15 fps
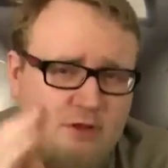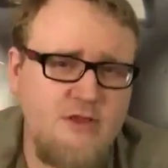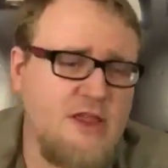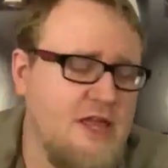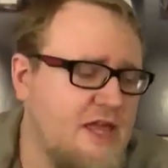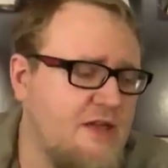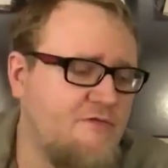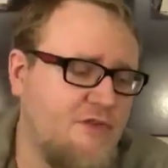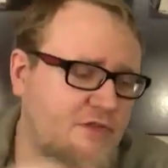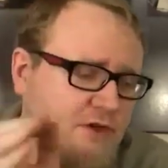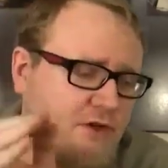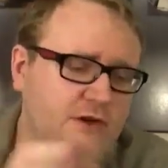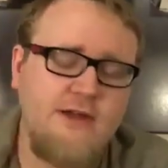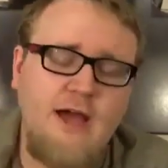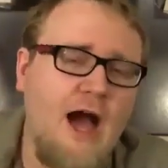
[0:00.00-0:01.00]
believe that
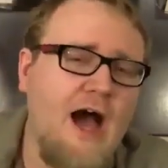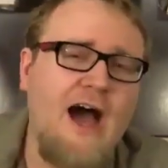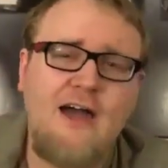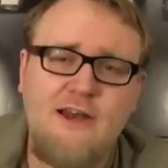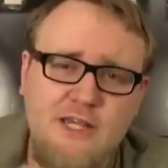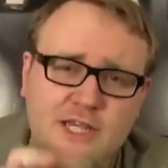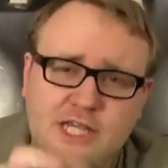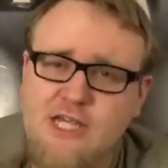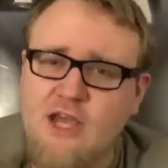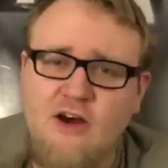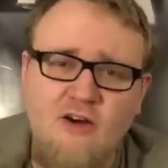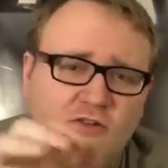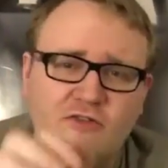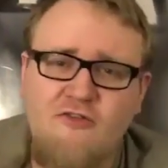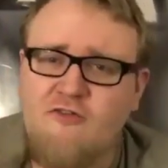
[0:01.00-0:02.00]
their God is
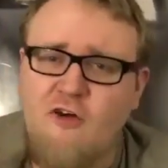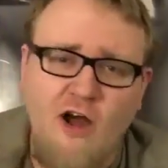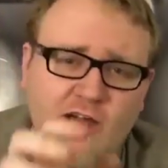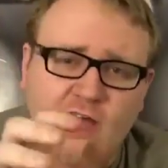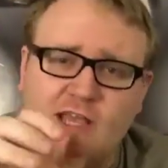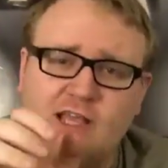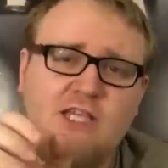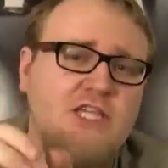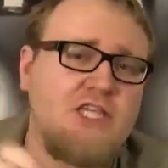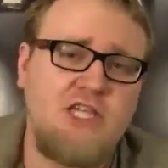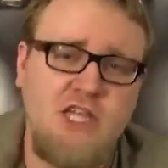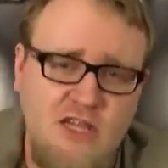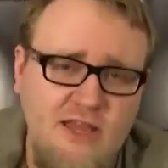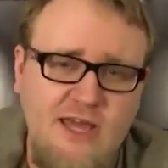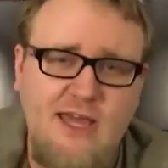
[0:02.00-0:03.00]
so fucking
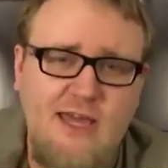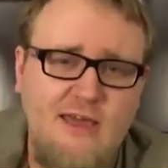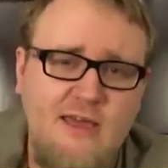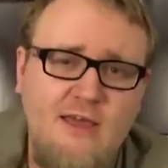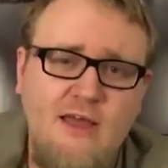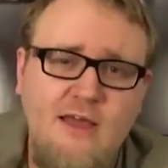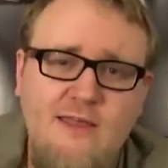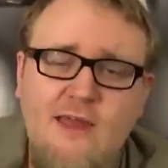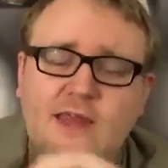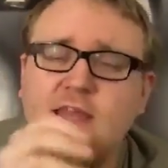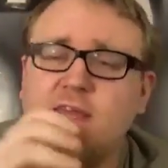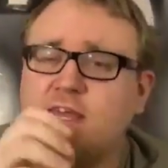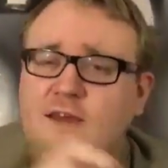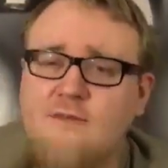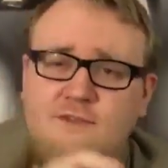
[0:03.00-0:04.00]
silly that
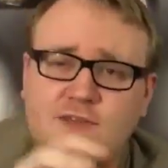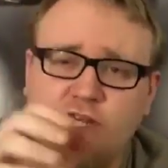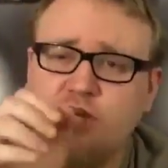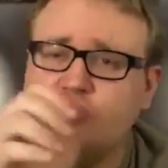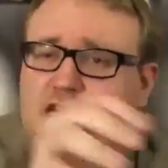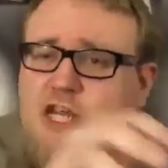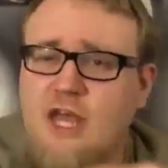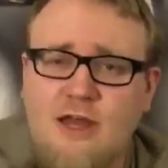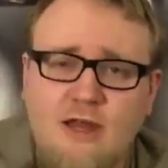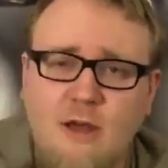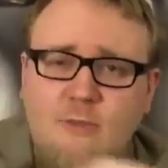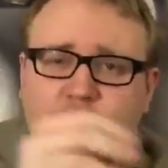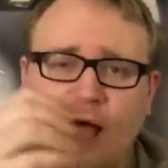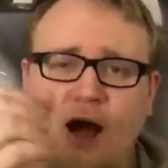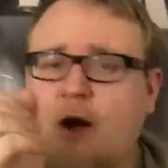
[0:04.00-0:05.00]
he gives a shit
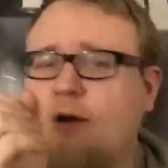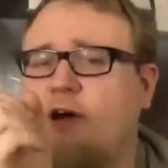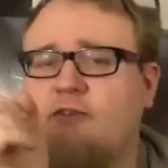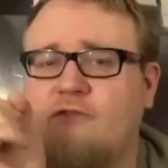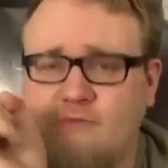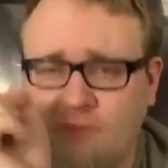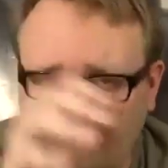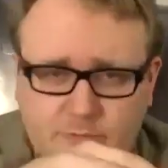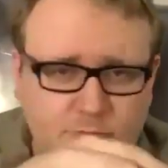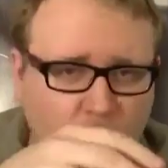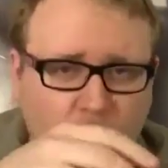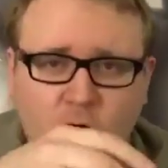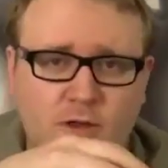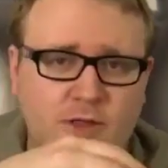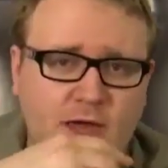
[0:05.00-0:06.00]
about a
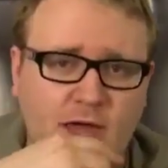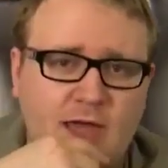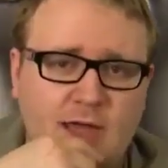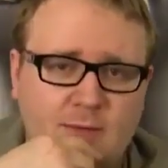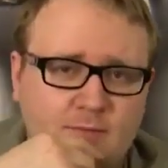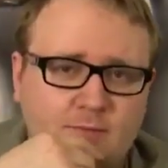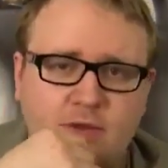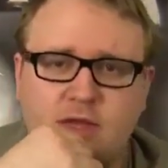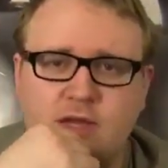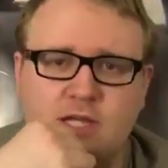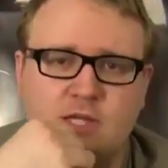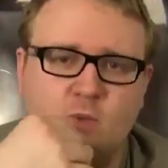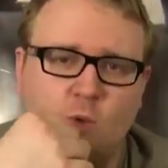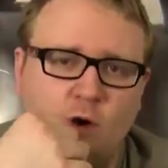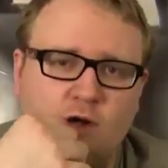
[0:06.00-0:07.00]
football game
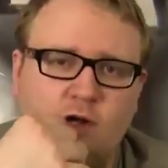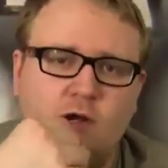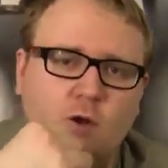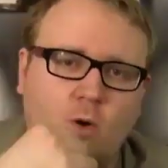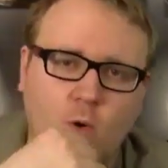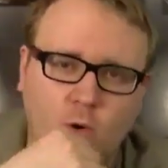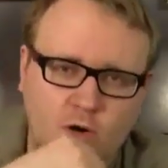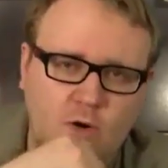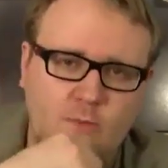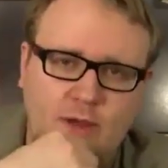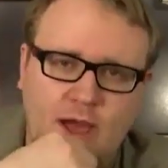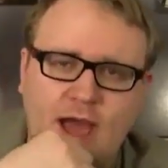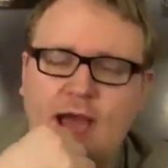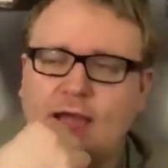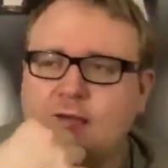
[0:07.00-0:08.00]
because one
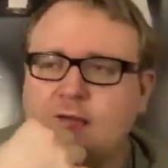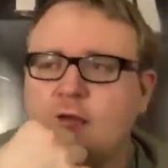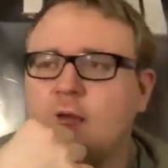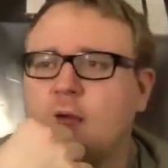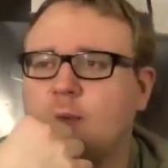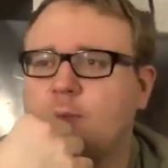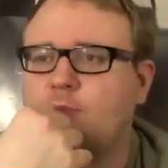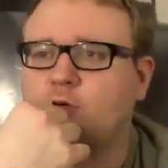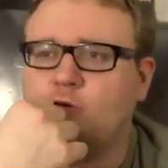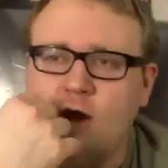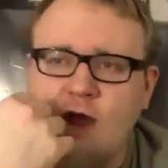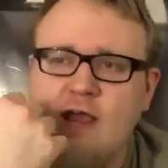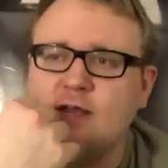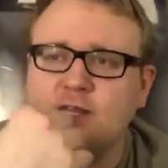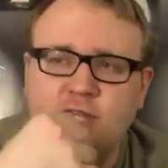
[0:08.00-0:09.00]
quarterback
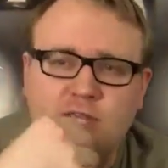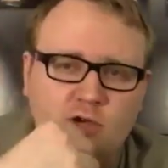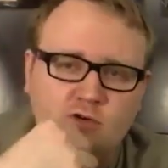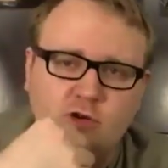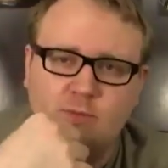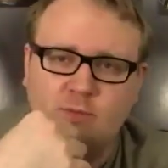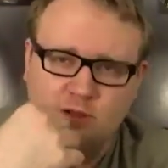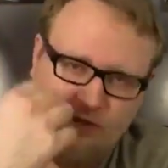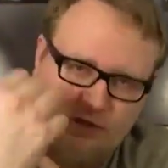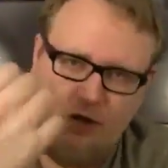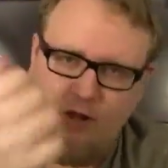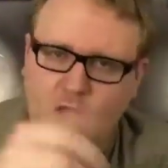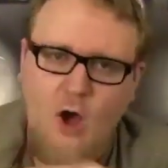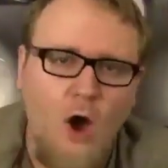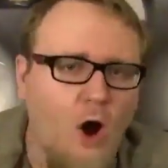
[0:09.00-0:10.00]
prayed to him a
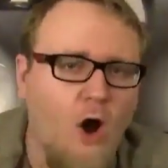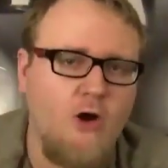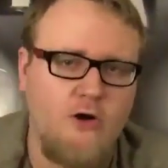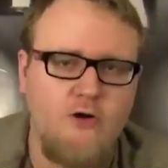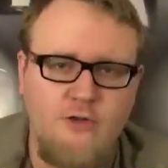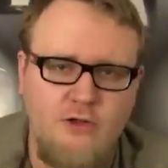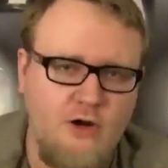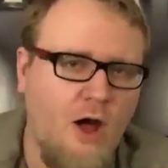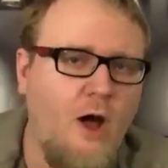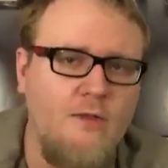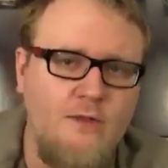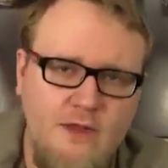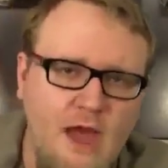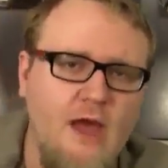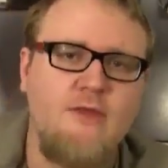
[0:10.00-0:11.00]
little harder than
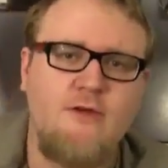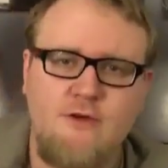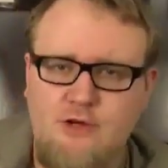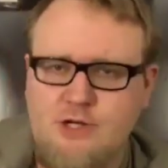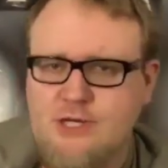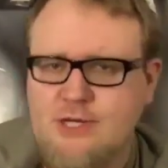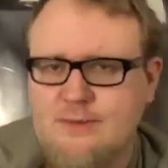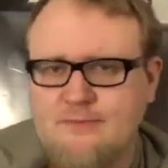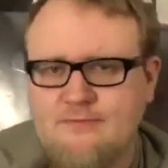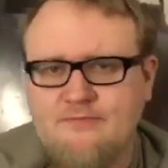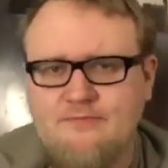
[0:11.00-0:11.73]
all the others.